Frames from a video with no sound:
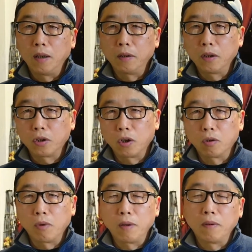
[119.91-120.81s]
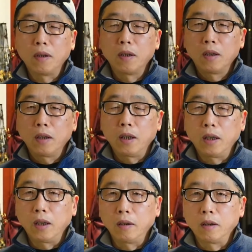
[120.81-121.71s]
the short one,
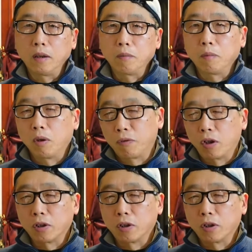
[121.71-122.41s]
and of course